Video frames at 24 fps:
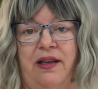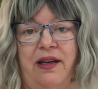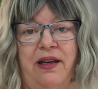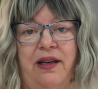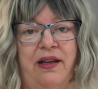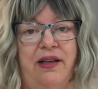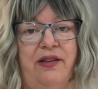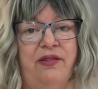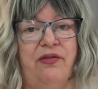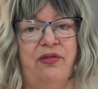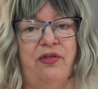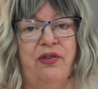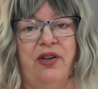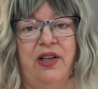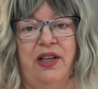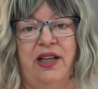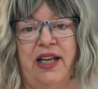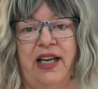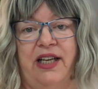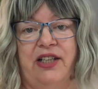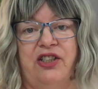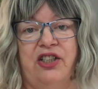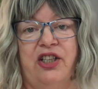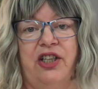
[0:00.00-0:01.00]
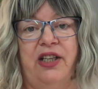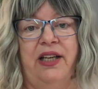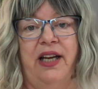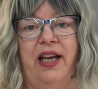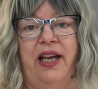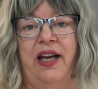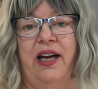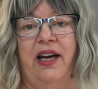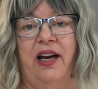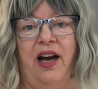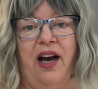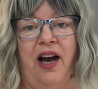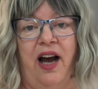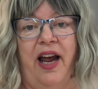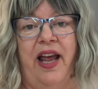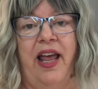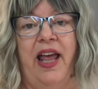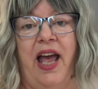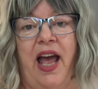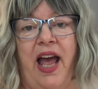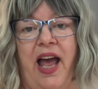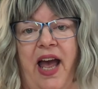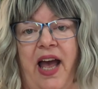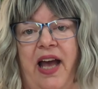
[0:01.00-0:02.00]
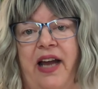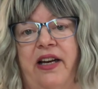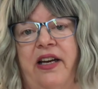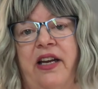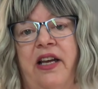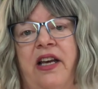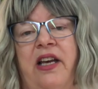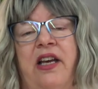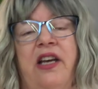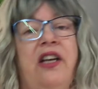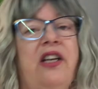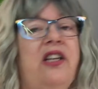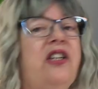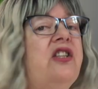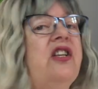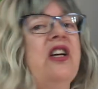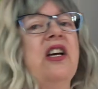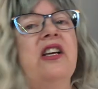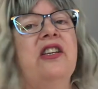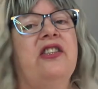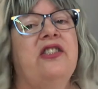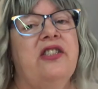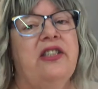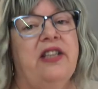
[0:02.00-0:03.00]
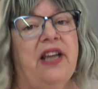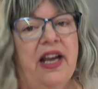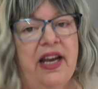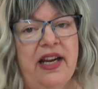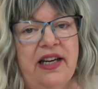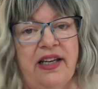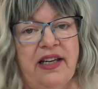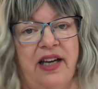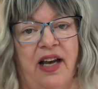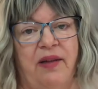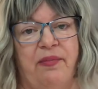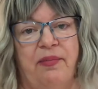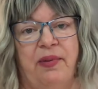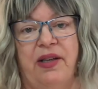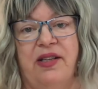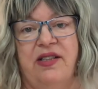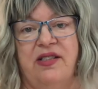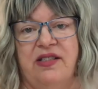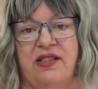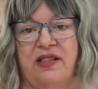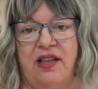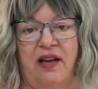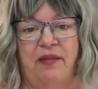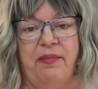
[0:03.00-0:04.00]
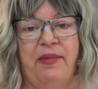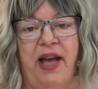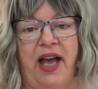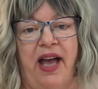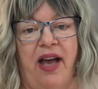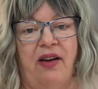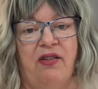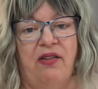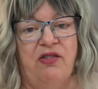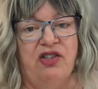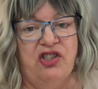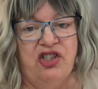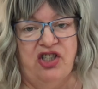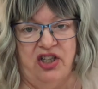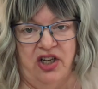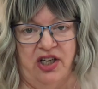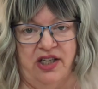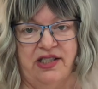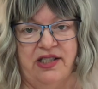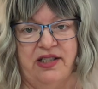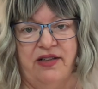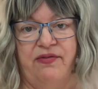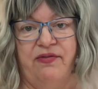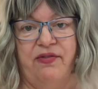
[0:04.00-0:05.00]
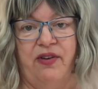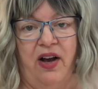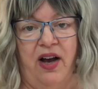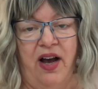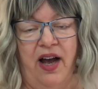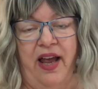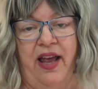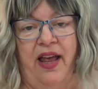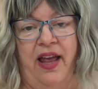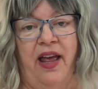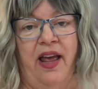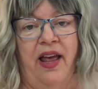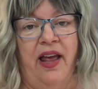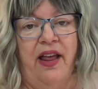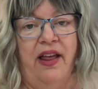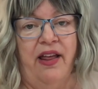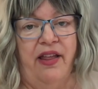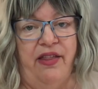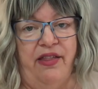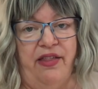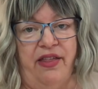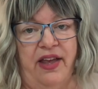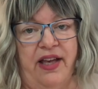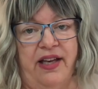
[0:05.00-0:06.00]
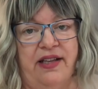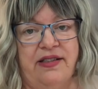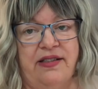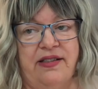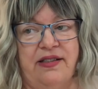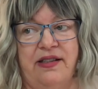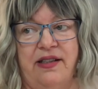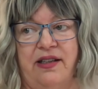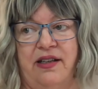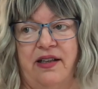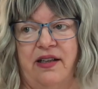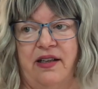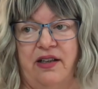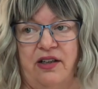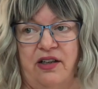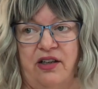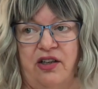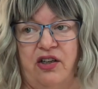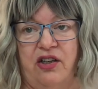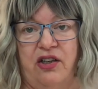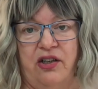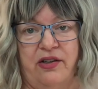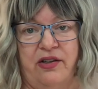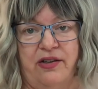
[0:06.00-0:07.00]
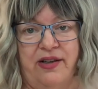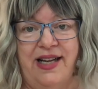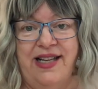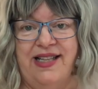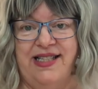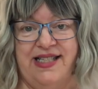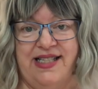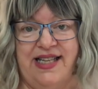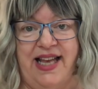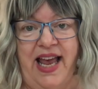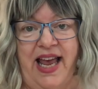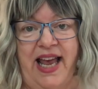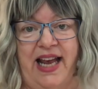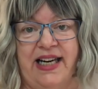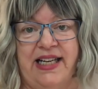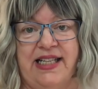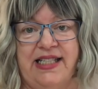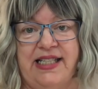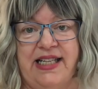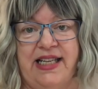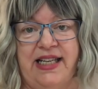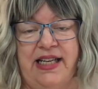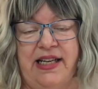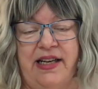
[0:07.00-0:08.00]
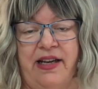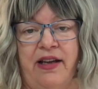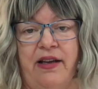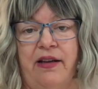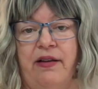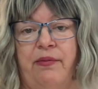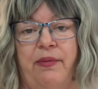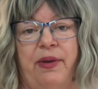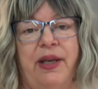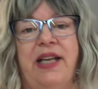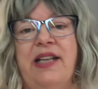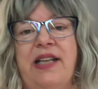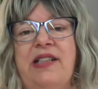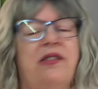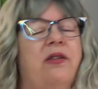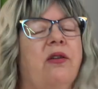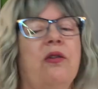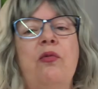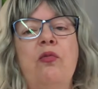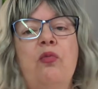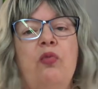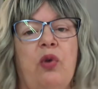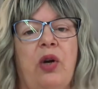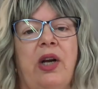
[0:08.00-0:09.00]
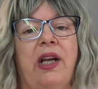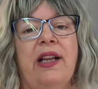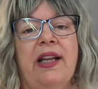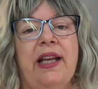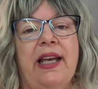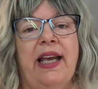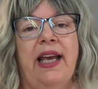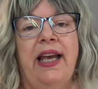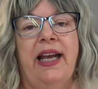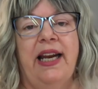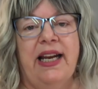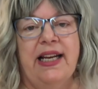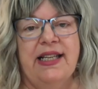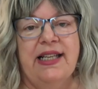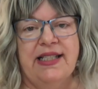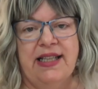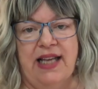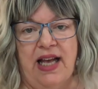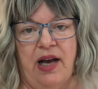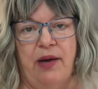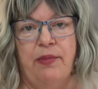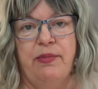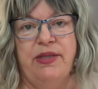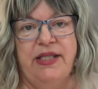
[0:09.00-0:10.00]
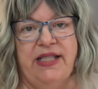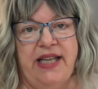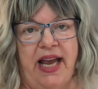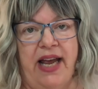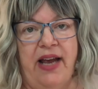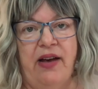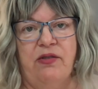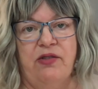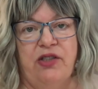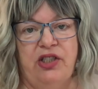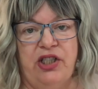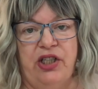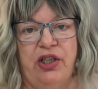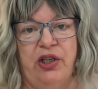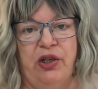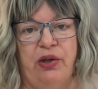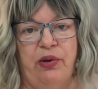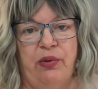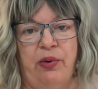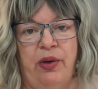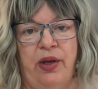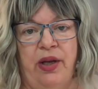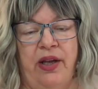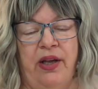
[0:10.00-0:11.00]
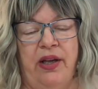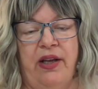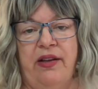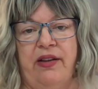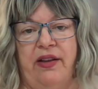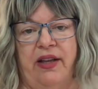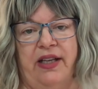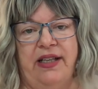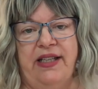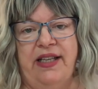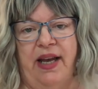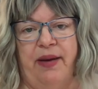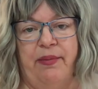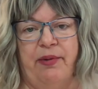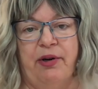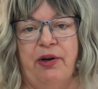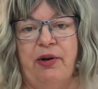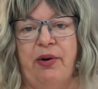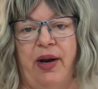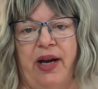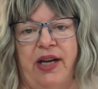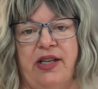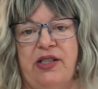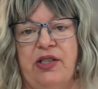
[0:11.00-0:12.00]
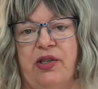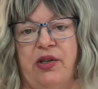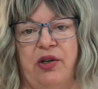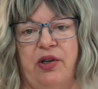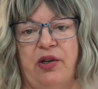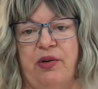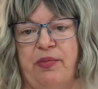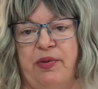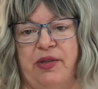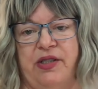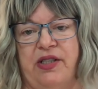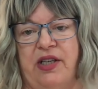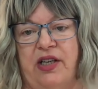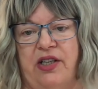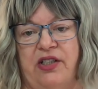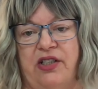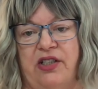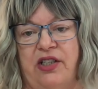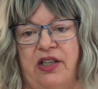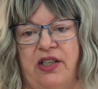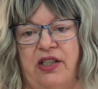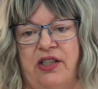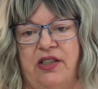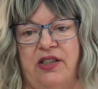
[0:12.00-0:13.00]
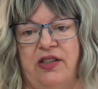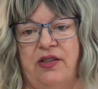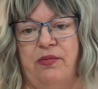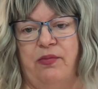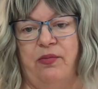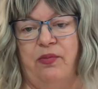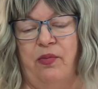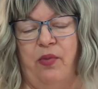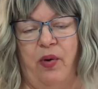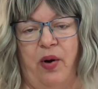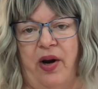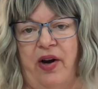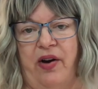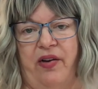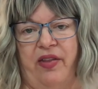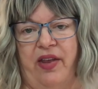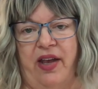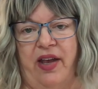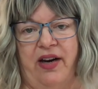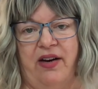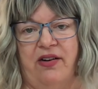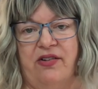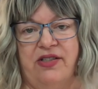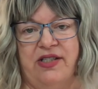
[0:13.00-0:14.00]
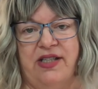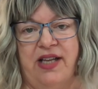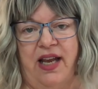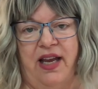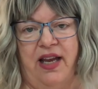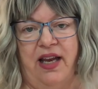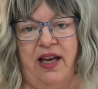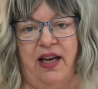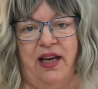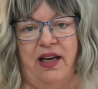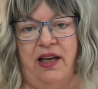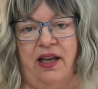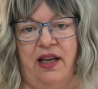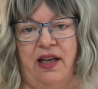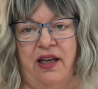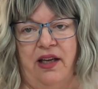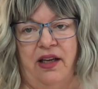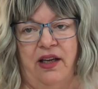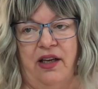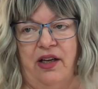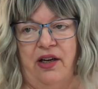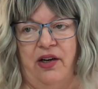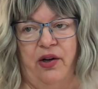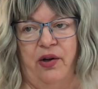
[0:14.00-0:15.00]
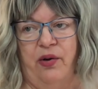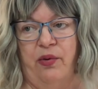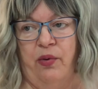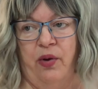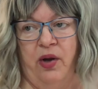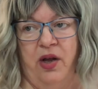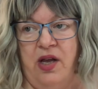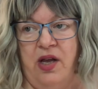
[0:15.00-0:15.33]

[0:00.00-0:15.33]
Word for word: in for election, and I had to stand up and somehow justify this insanity, because really it has come down to the Democrats are in positions where they are saying, you know,